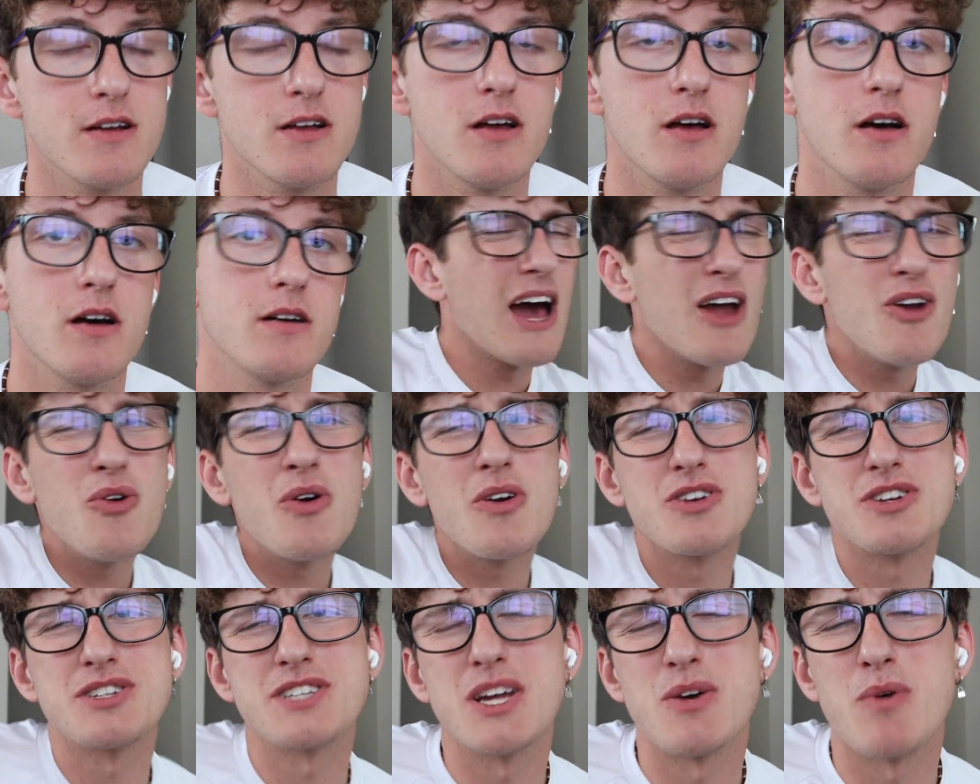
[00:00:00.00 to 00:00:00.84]
I don't
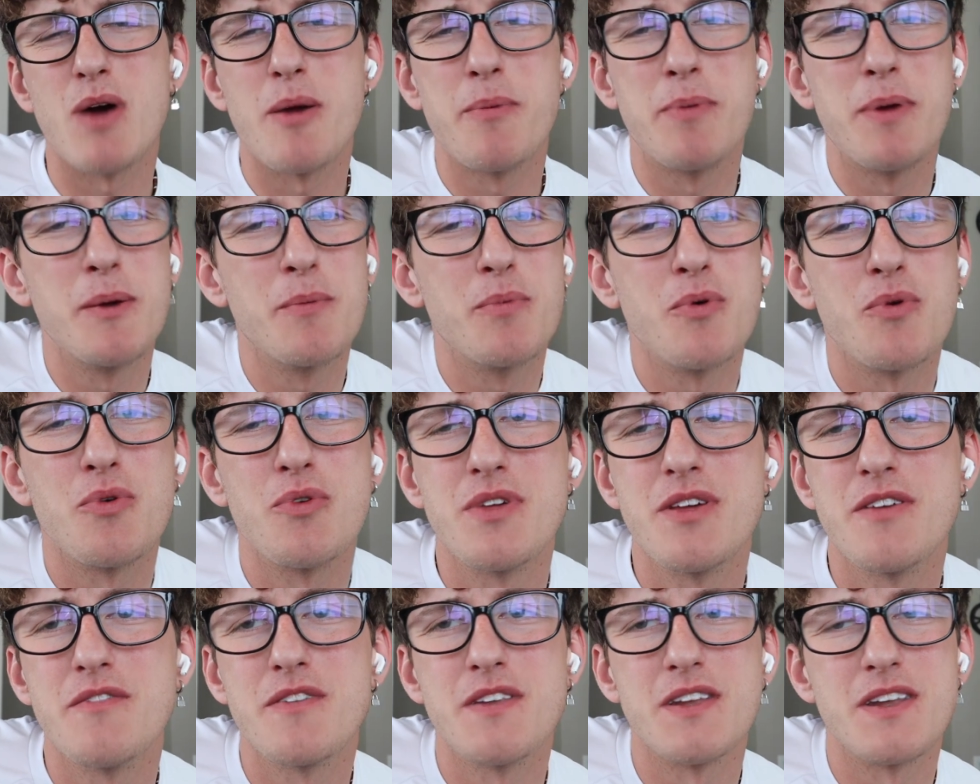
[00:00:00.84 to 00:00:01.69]
understand why
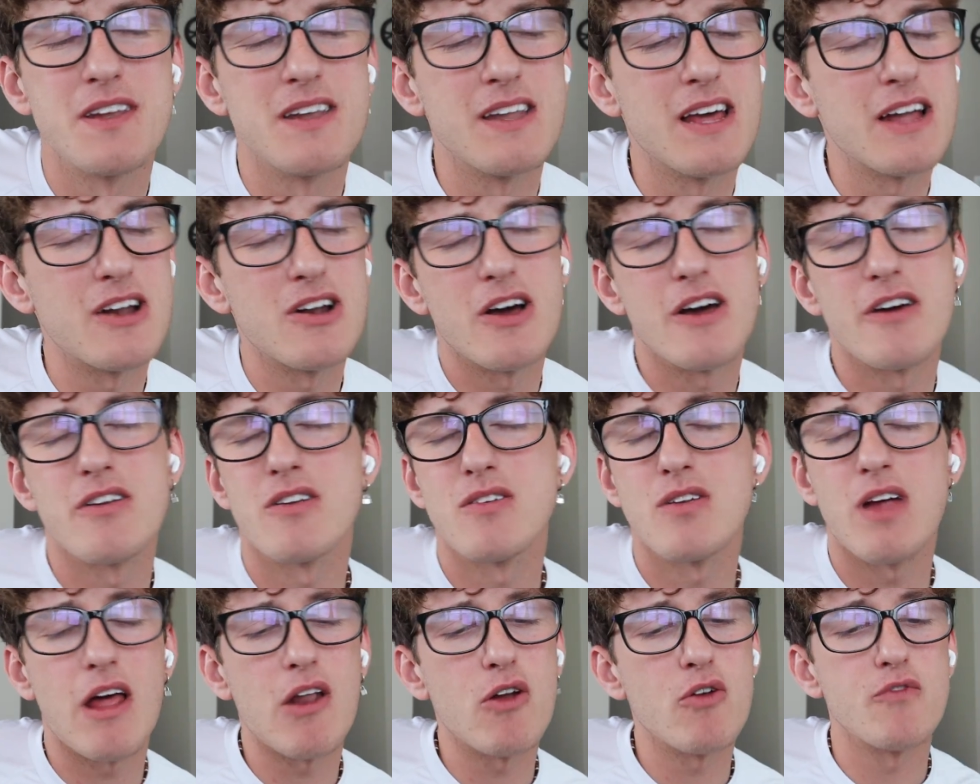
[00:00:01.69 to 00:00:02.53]
people even... I
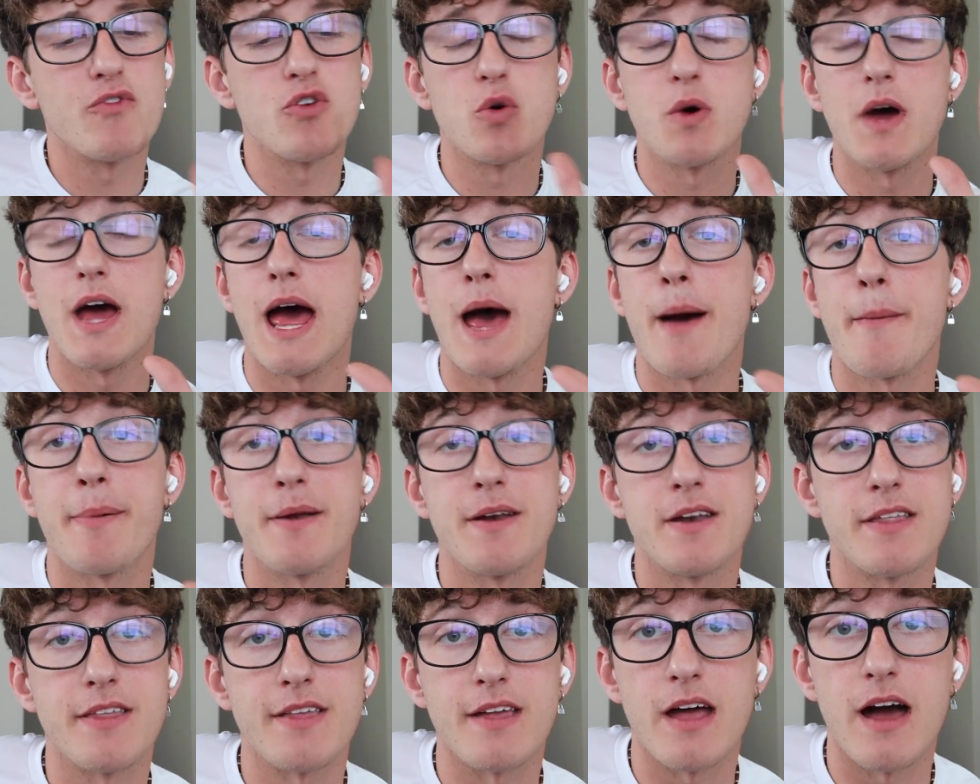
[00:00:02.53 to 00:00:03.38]
don't even know what
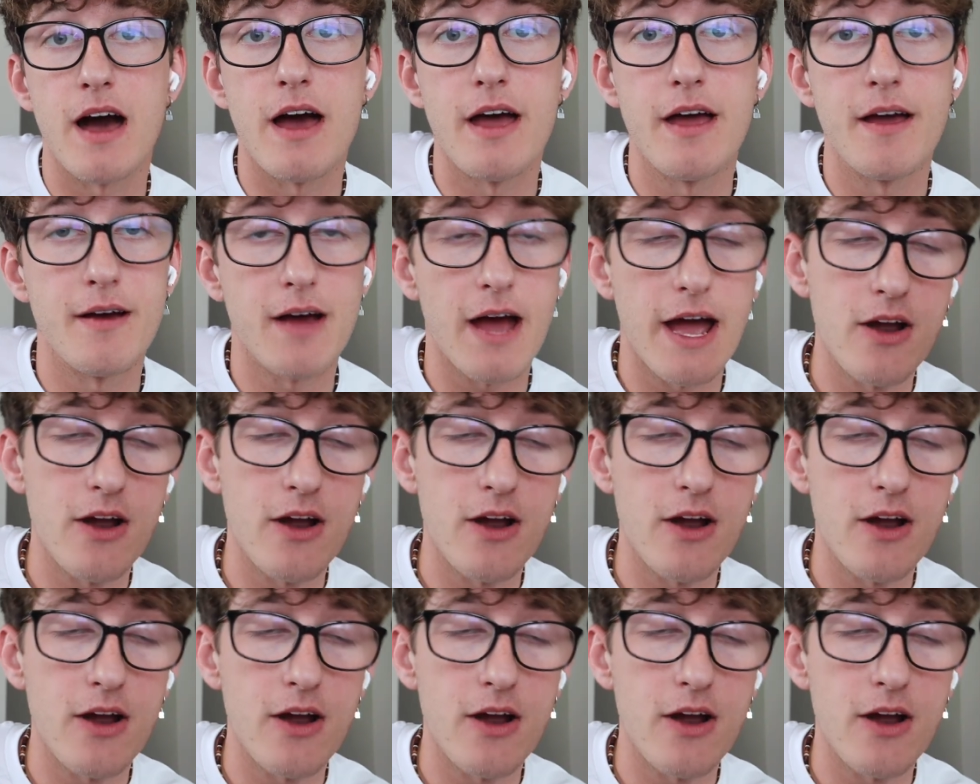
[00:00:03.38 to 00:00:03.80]
happened to the guy.